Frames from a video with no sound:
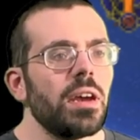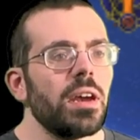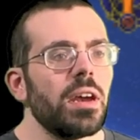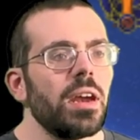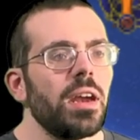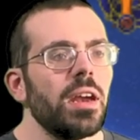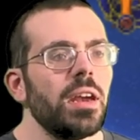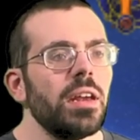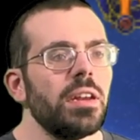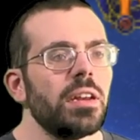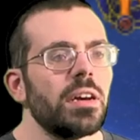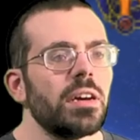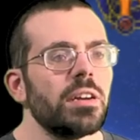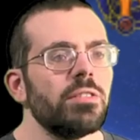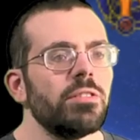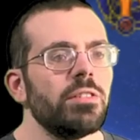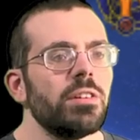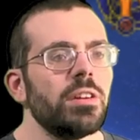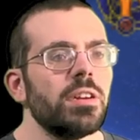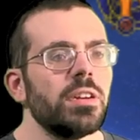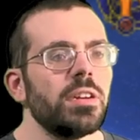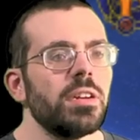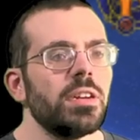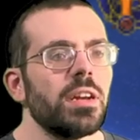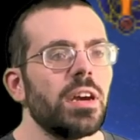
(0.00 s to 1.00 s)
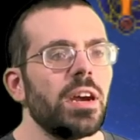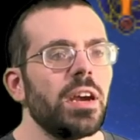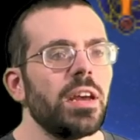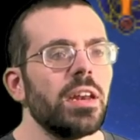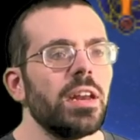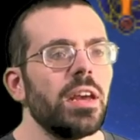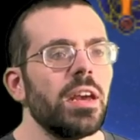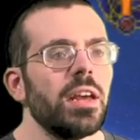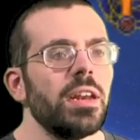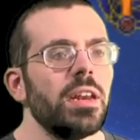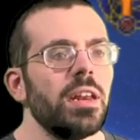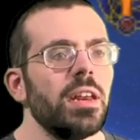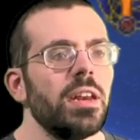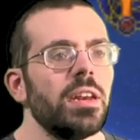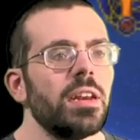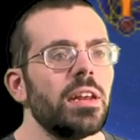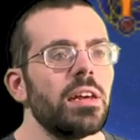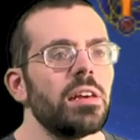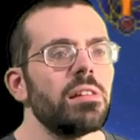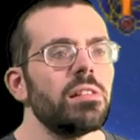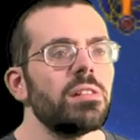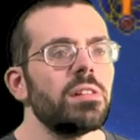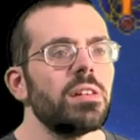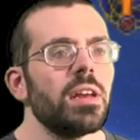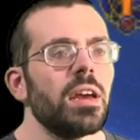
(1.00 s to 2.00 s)
800 to 980
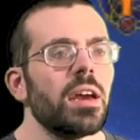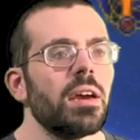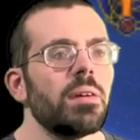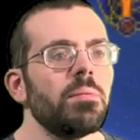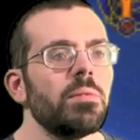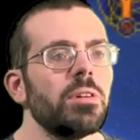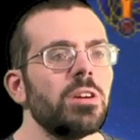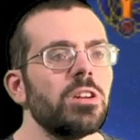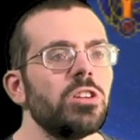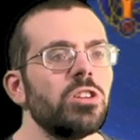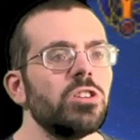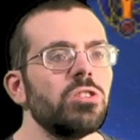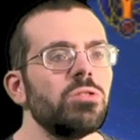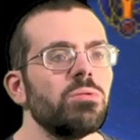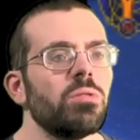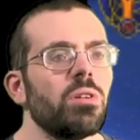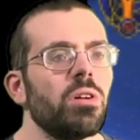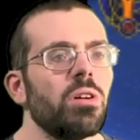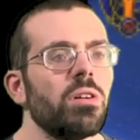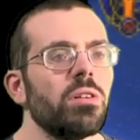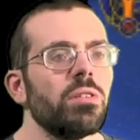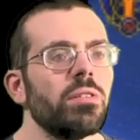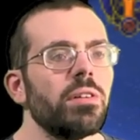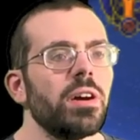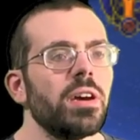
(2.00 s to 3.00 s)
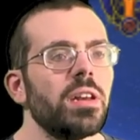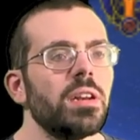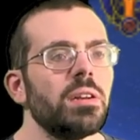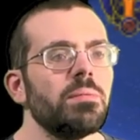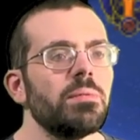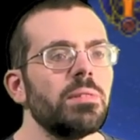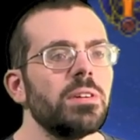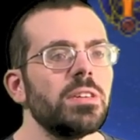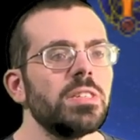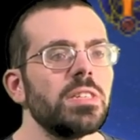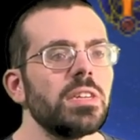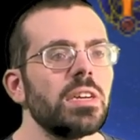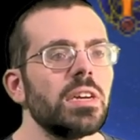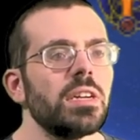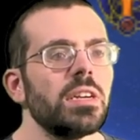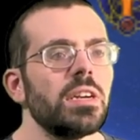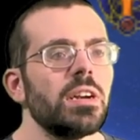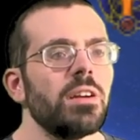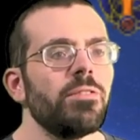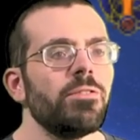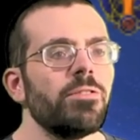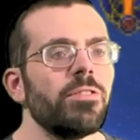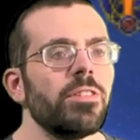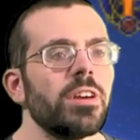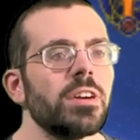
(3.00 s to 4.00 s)
death damage to all enemies
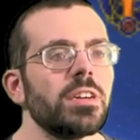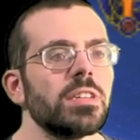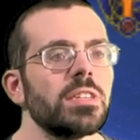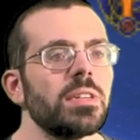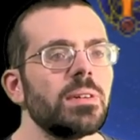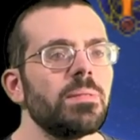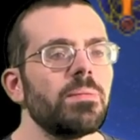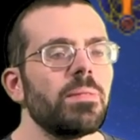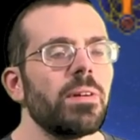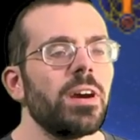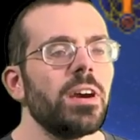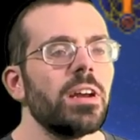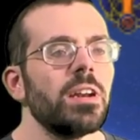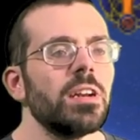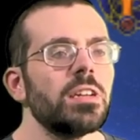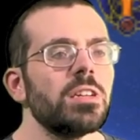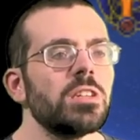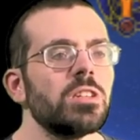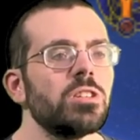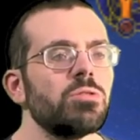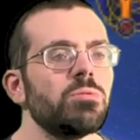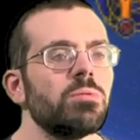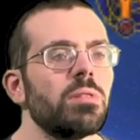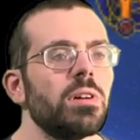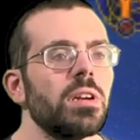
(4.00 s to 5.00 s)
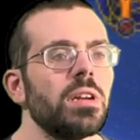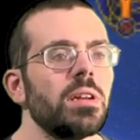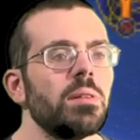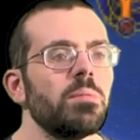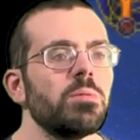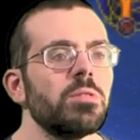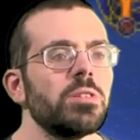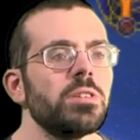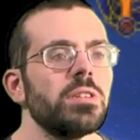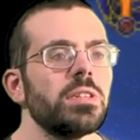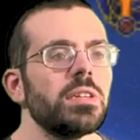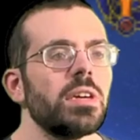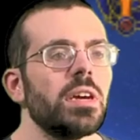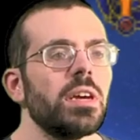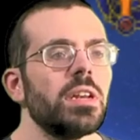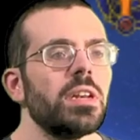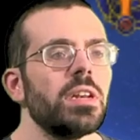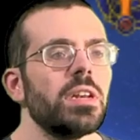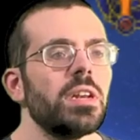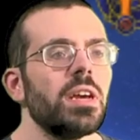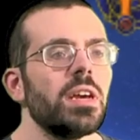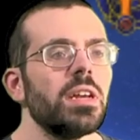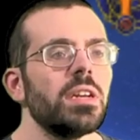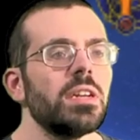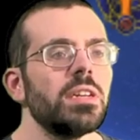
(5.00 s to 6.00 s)
and inflicts a minus 20%
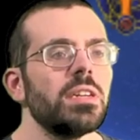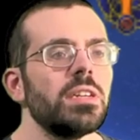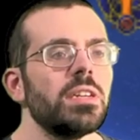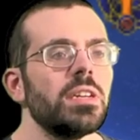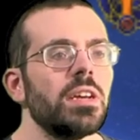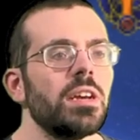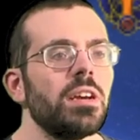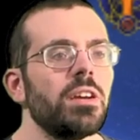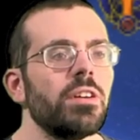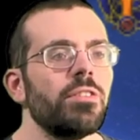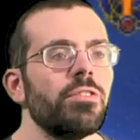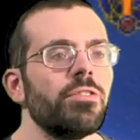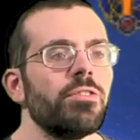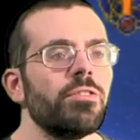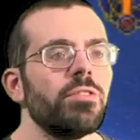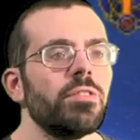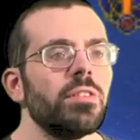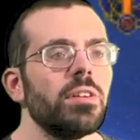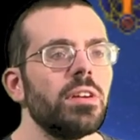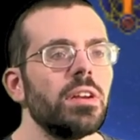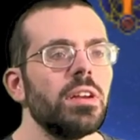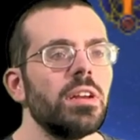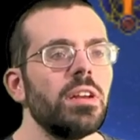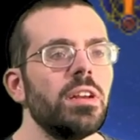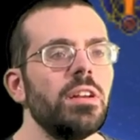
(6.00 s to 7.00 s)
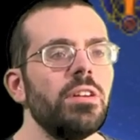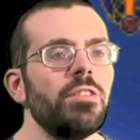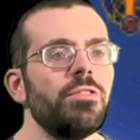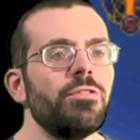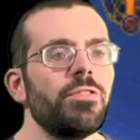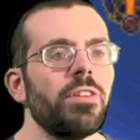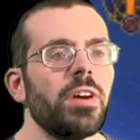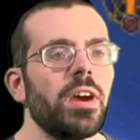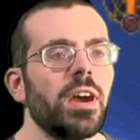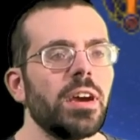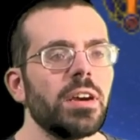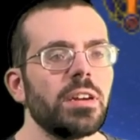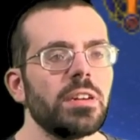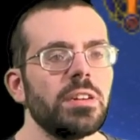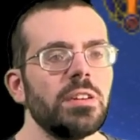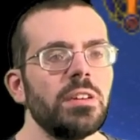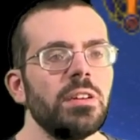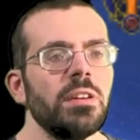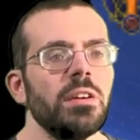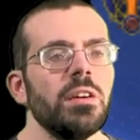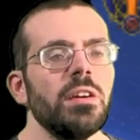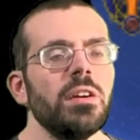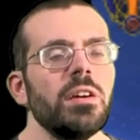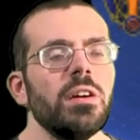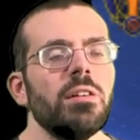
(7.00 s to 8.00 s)
negative effect.
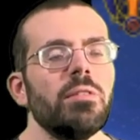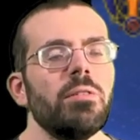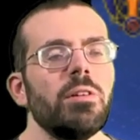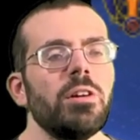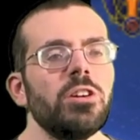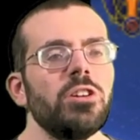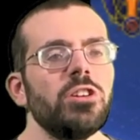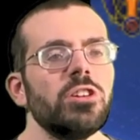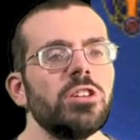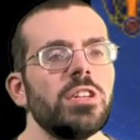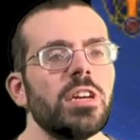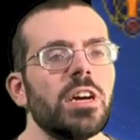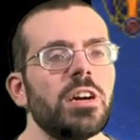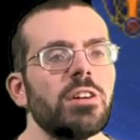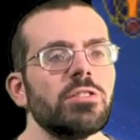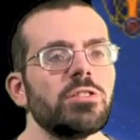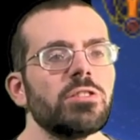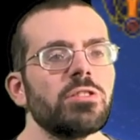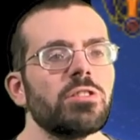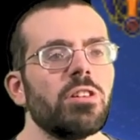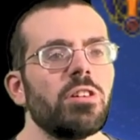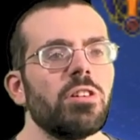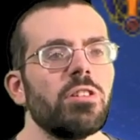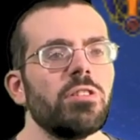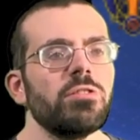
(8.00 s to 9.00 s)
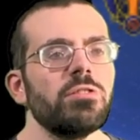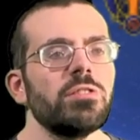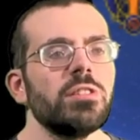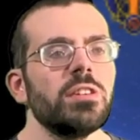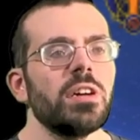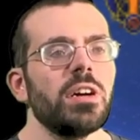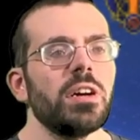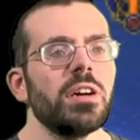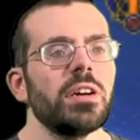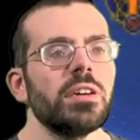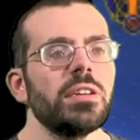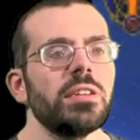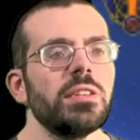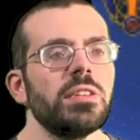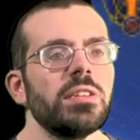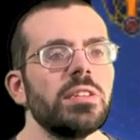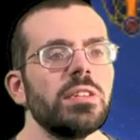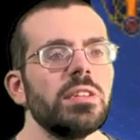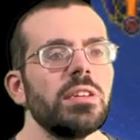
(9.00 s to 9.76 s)
Witch's Housecall does